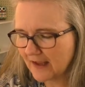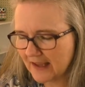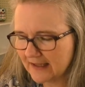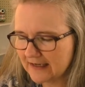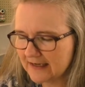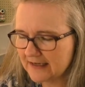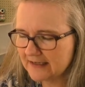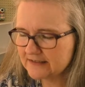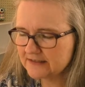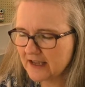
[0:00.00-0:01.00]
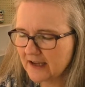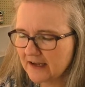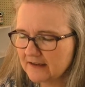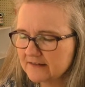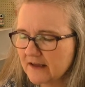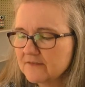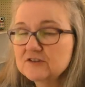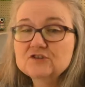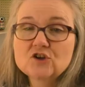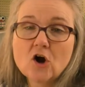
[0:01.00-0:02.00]
And it is a, now
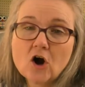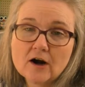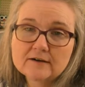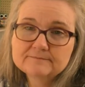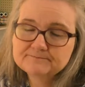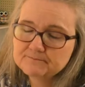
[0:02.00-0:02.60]
this yarn,